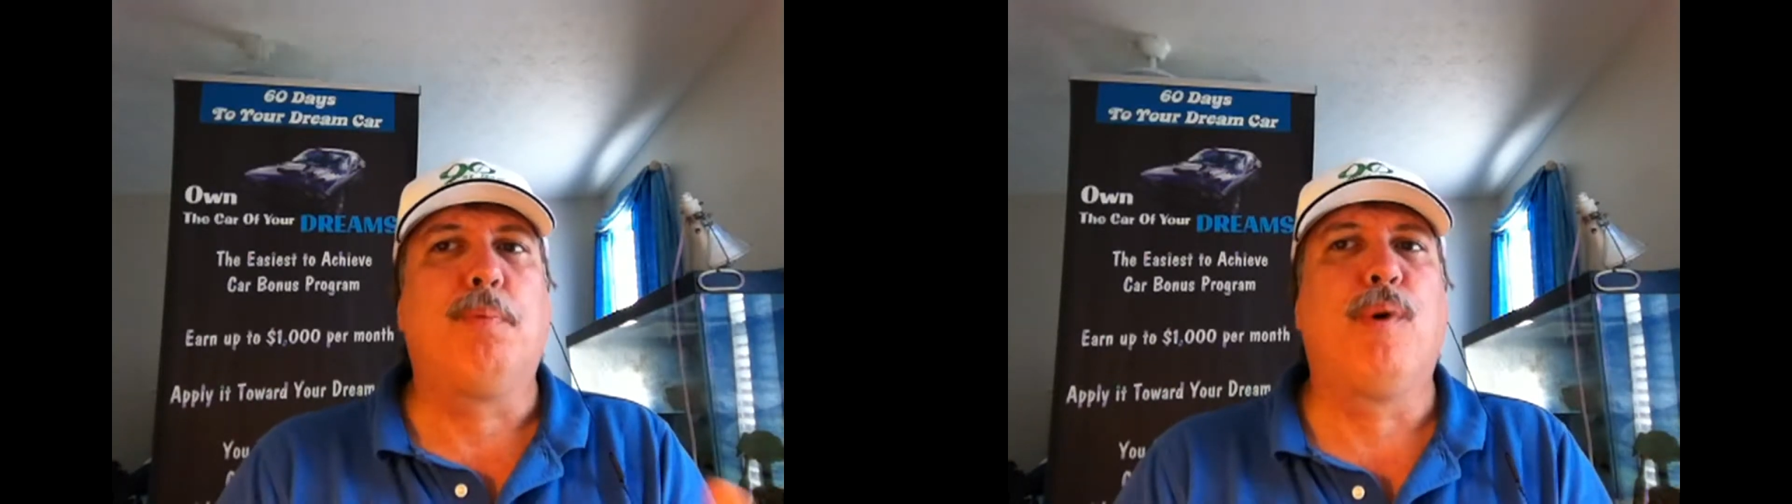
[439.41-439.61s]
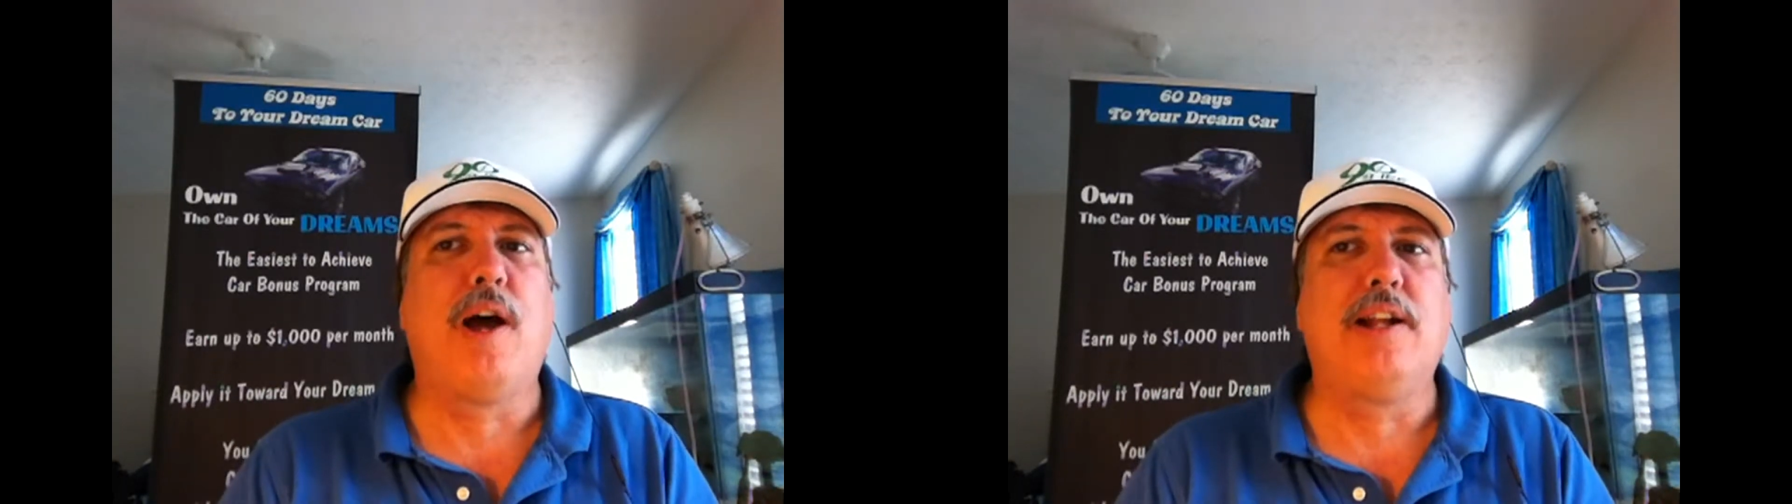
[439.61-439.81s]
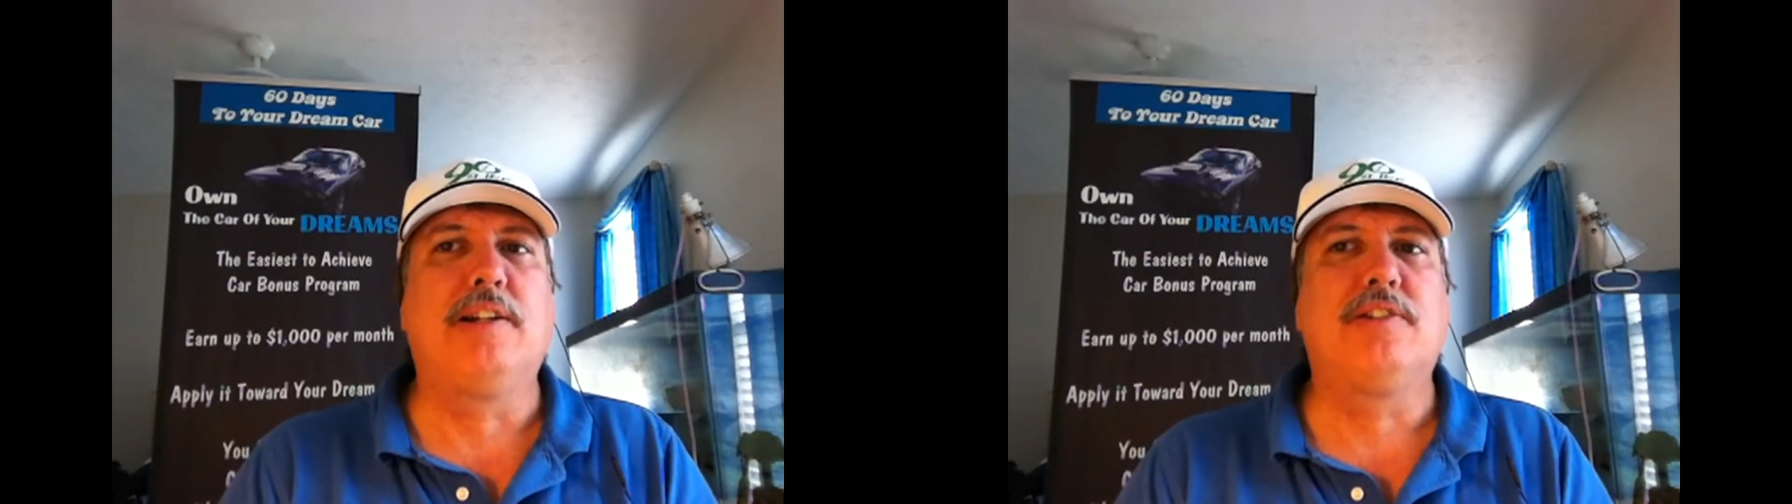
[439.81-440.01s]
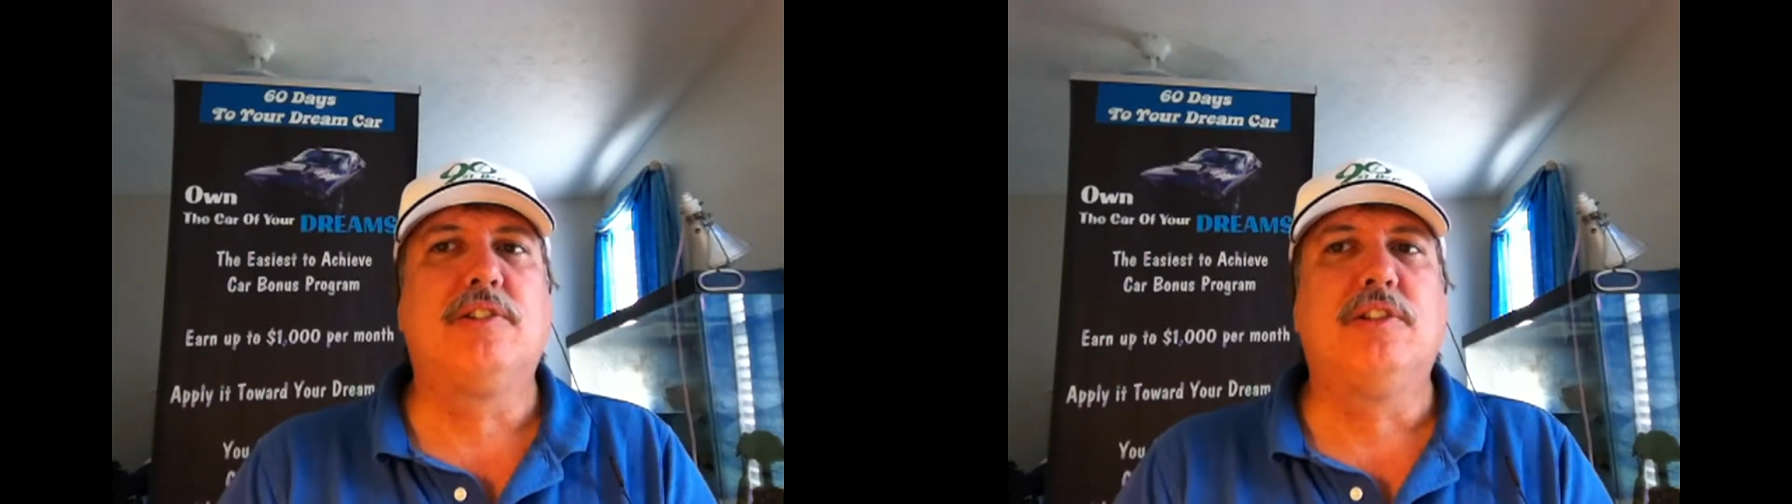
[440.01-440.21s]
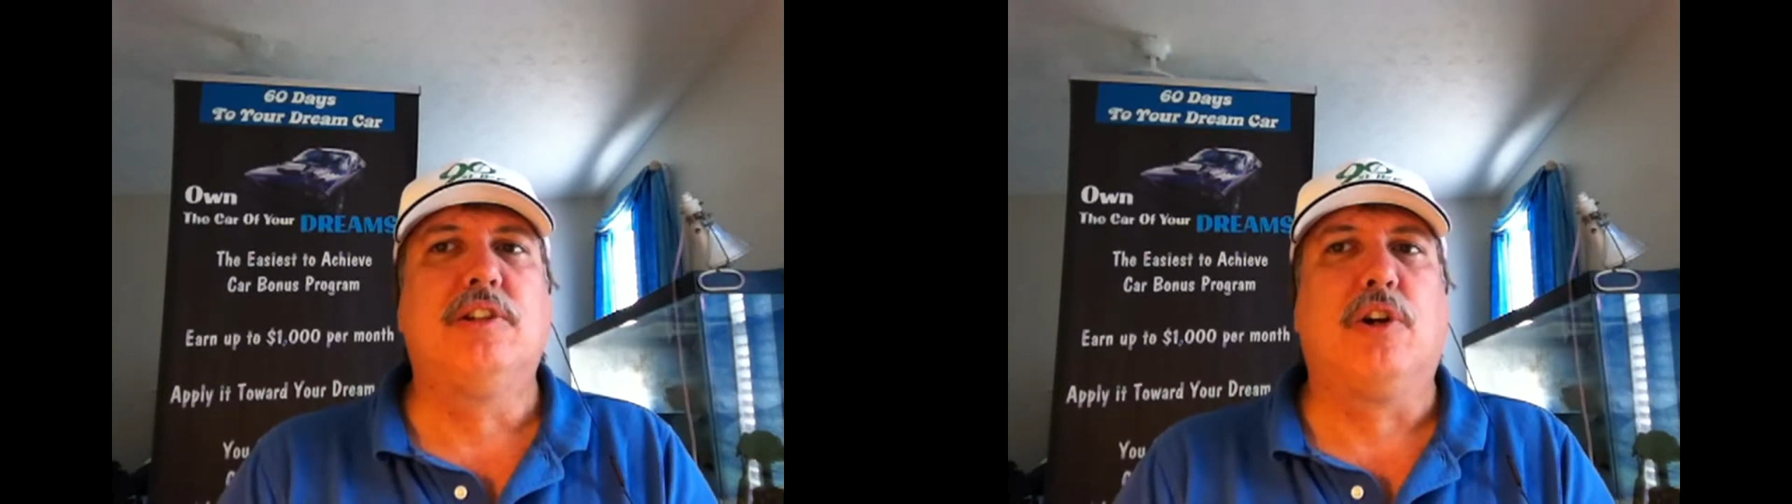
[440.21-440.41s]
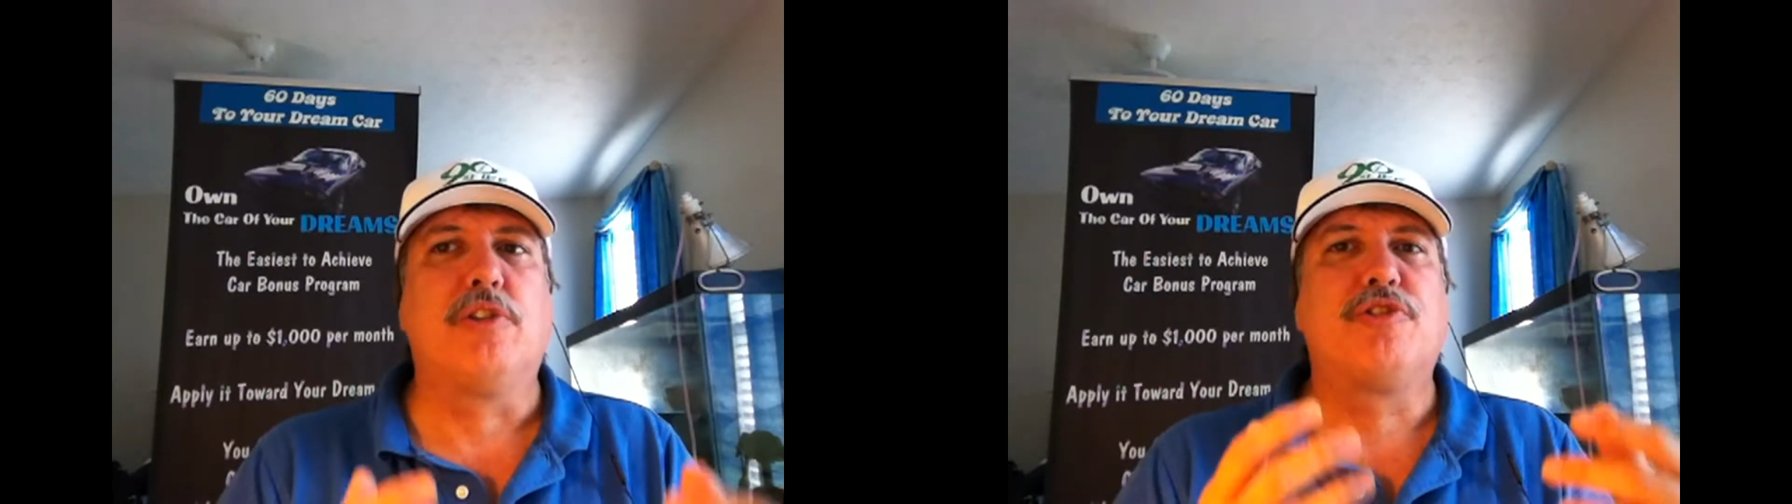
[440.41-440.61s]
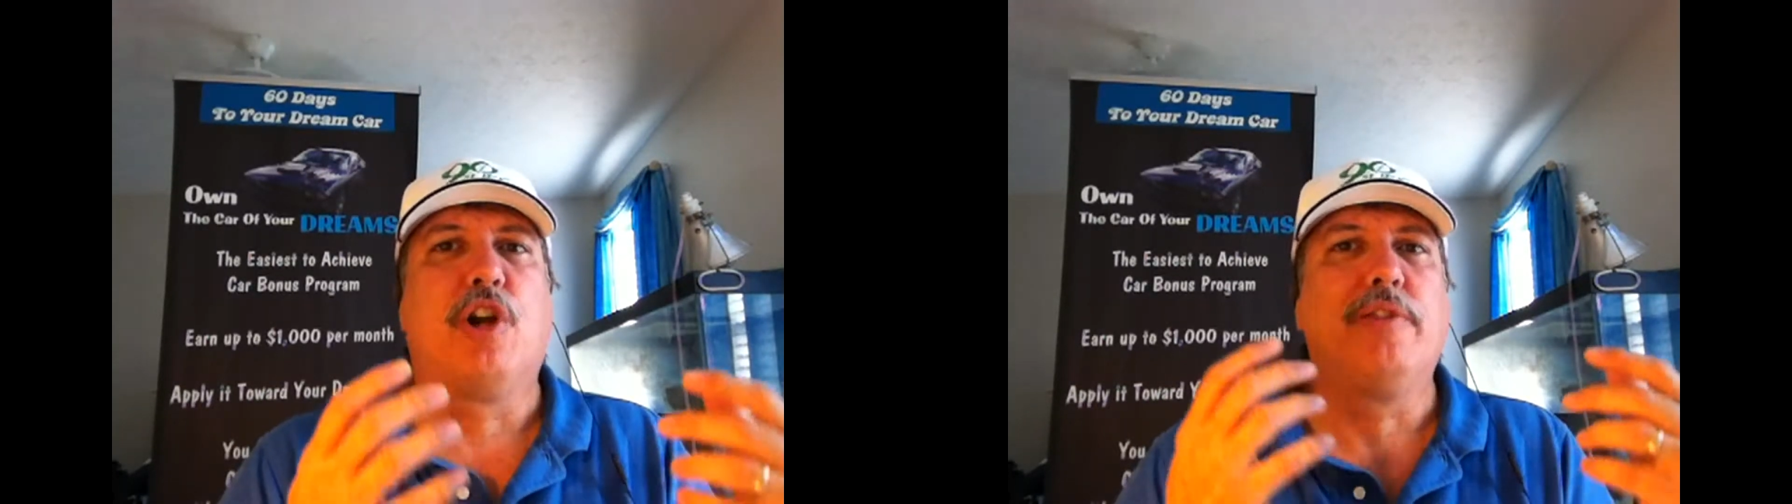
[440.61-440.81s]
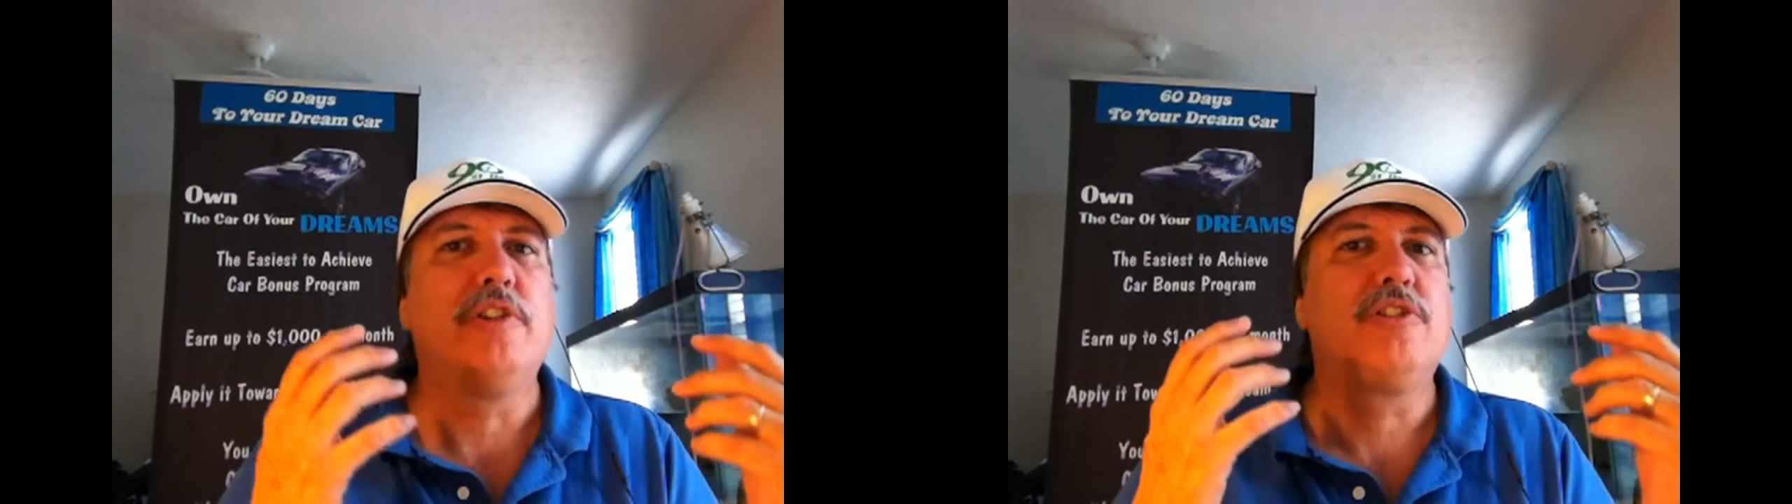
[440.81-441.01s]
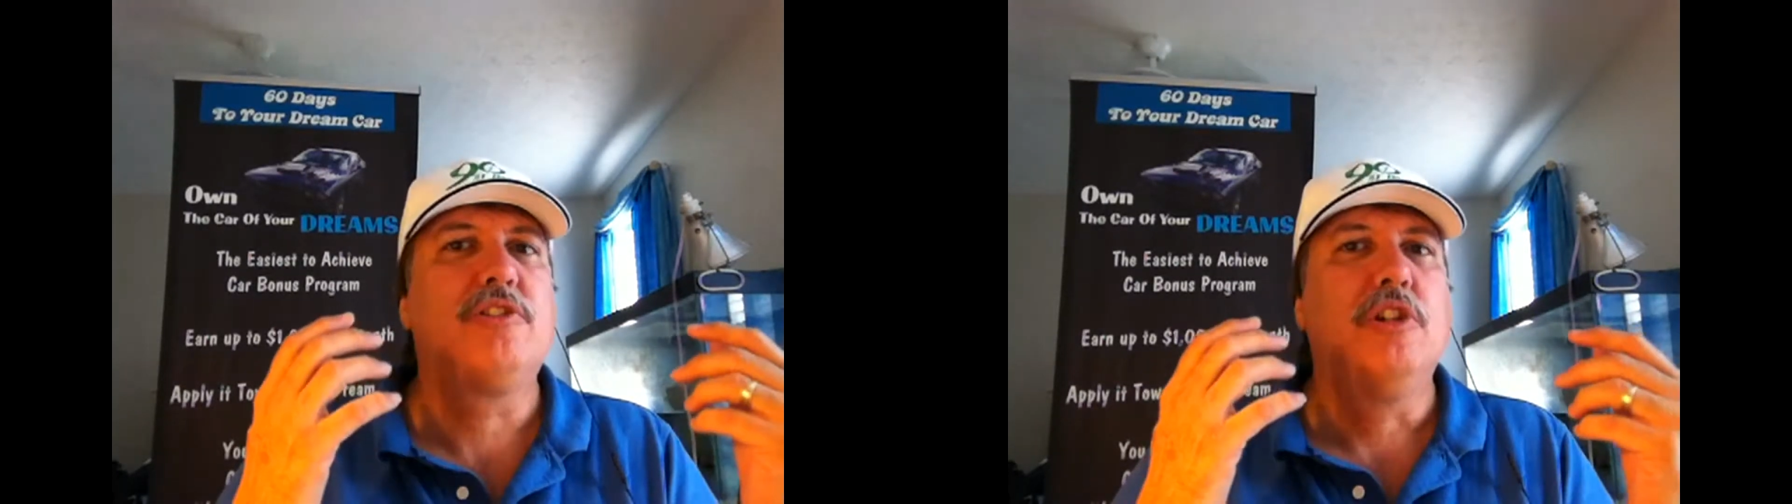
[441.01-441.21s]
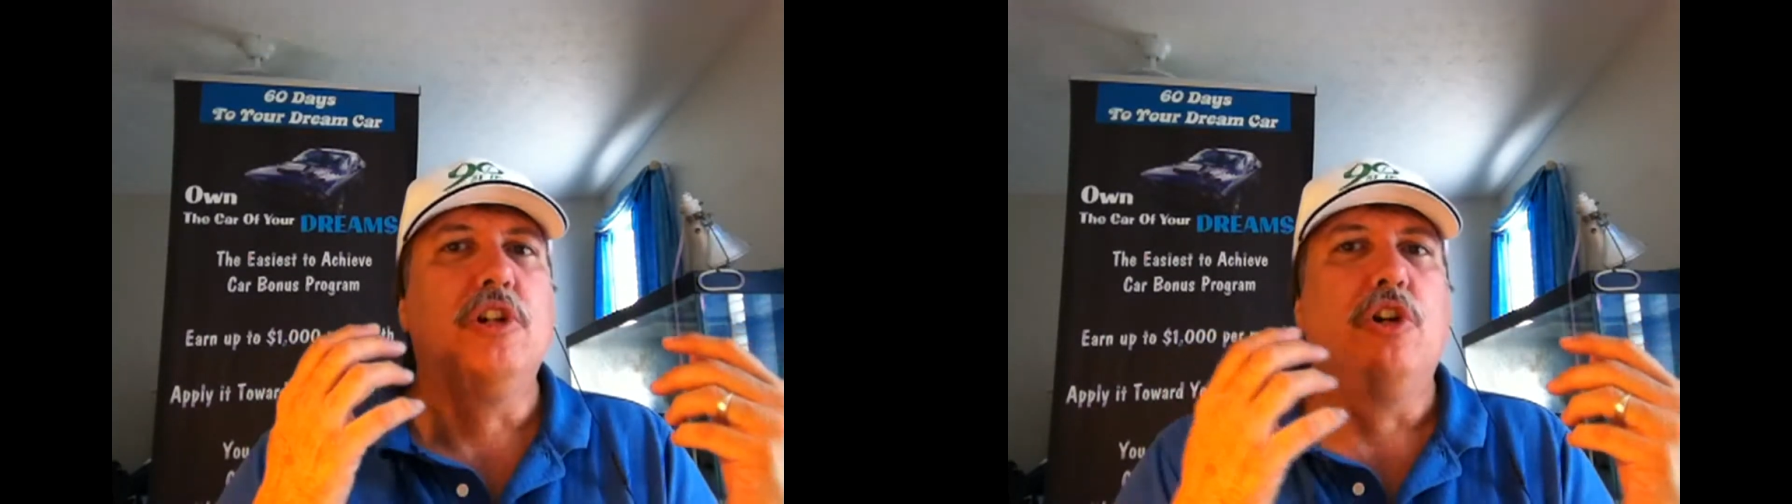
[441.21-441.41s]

product or service,